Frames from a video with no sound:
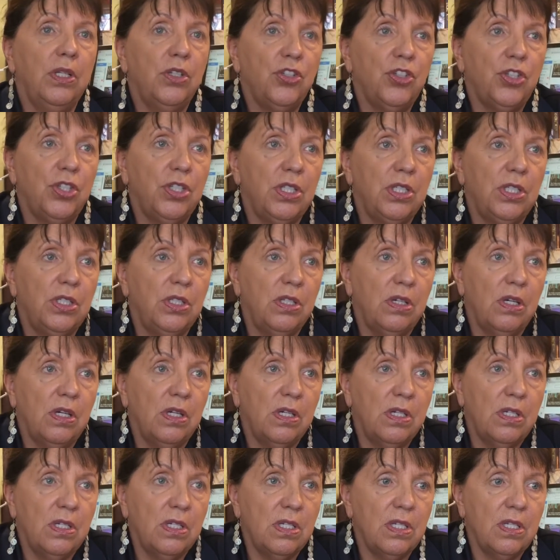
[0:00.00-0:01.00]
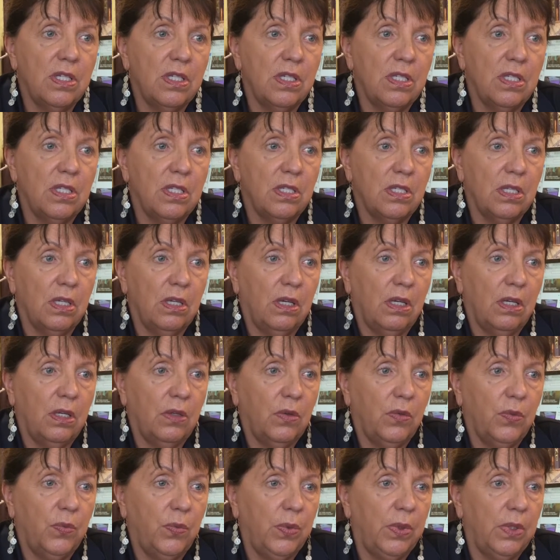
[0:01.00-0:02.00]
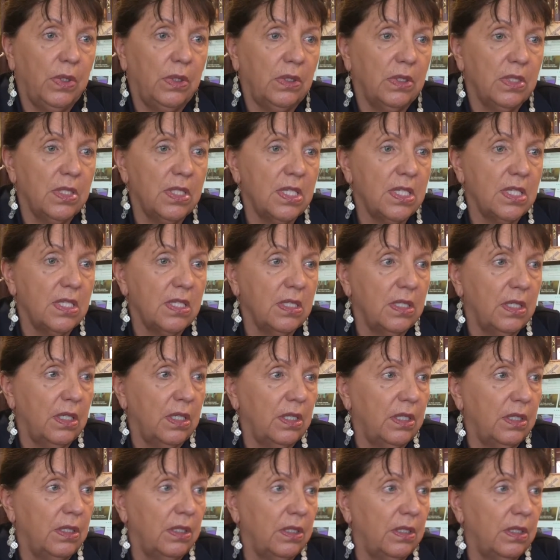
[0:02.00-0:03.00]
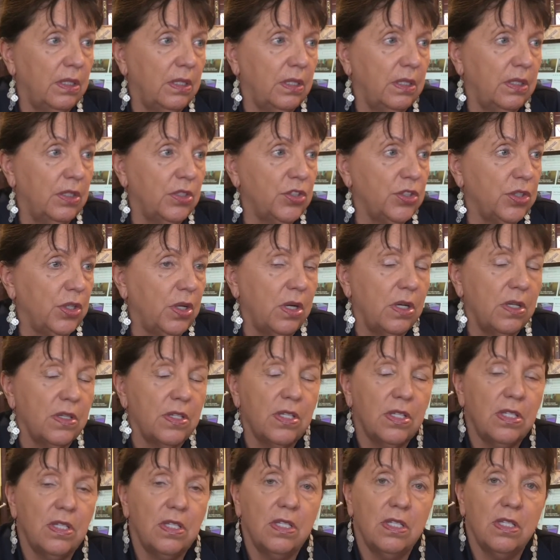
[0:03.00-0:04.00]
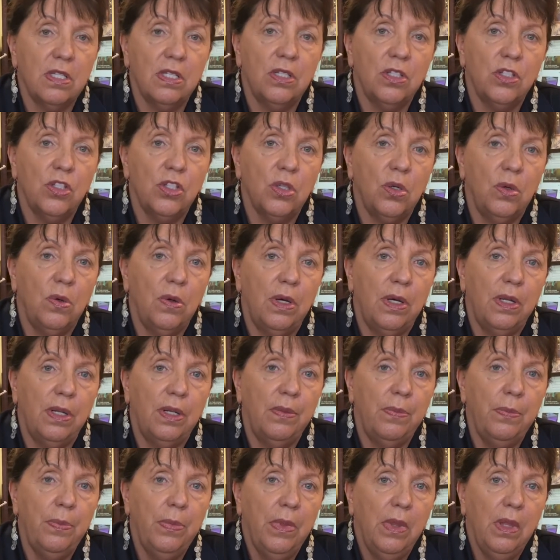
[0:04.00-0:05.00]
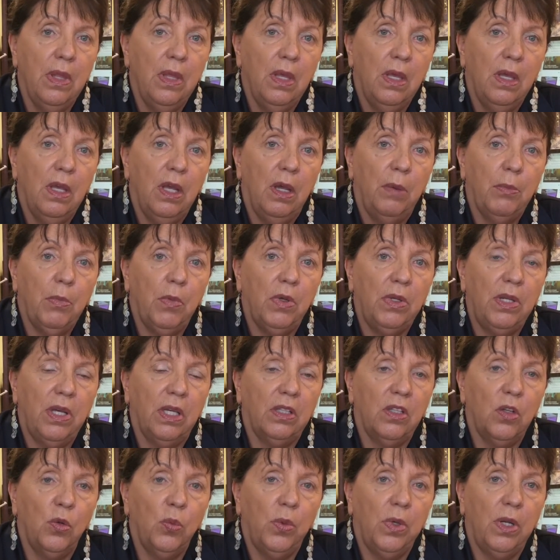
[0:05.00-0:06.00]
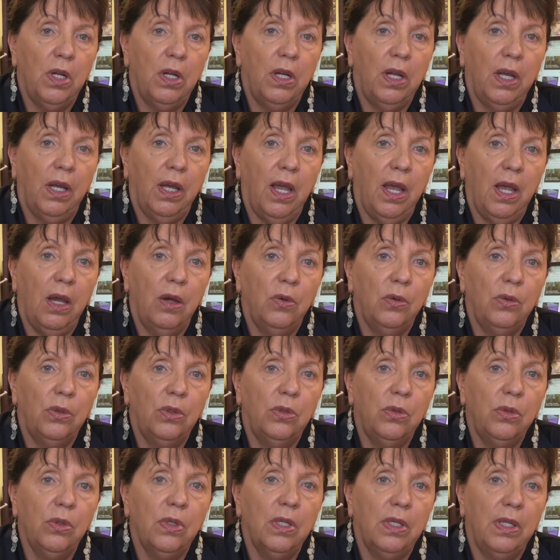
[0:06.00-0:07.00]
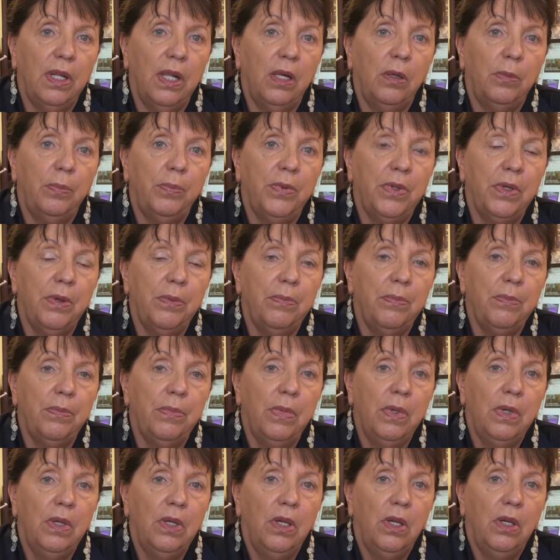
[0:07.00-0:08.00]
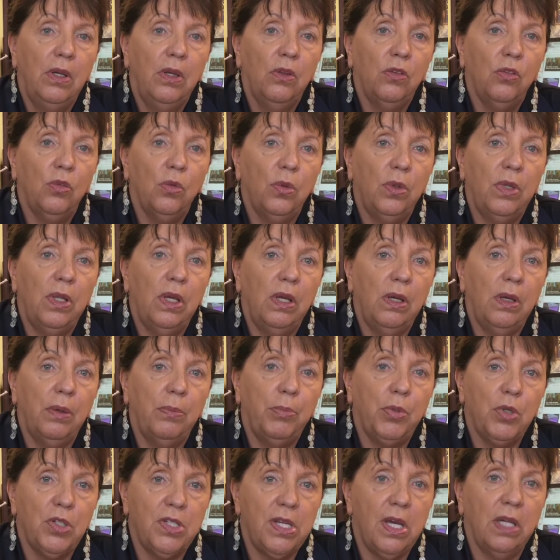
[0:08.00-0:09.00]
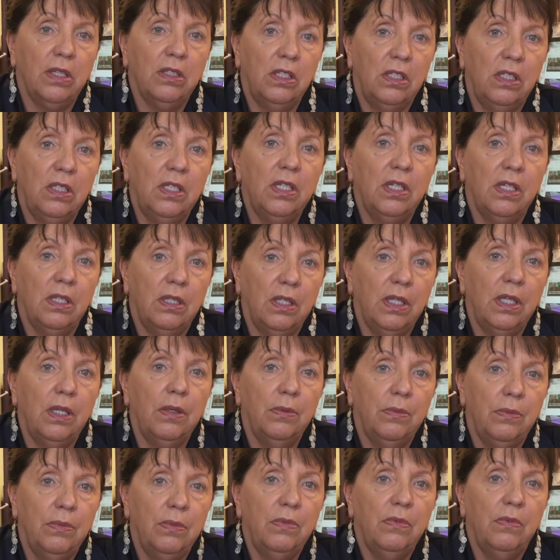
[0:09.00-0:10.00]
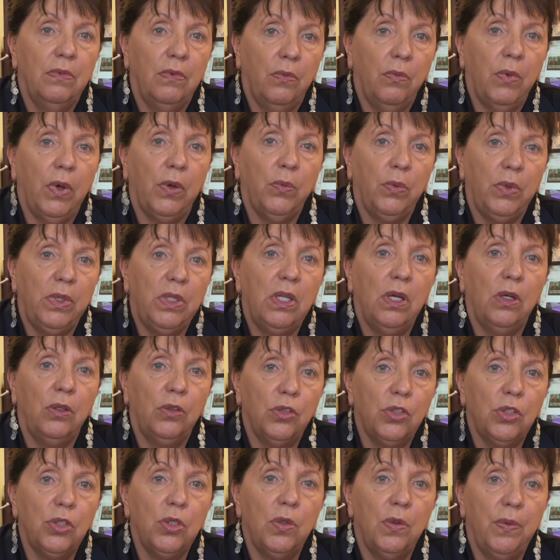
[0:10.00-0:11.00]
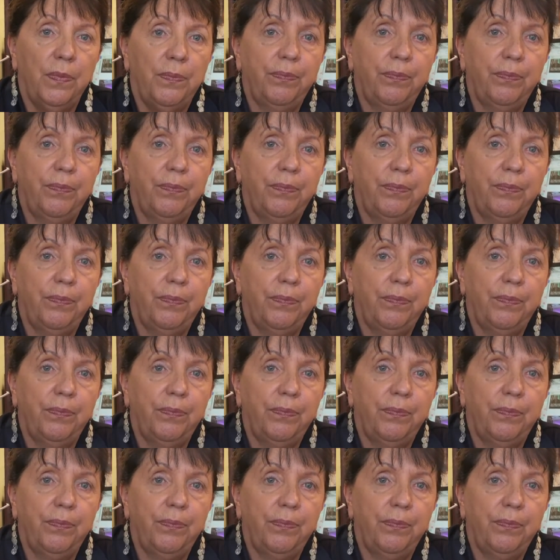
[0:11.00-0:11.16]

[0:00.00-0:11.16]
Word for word: She does uh, wills and uh, trusts and so on. I'm connected with an accountant who can help them so they're protected legally, what we don't do.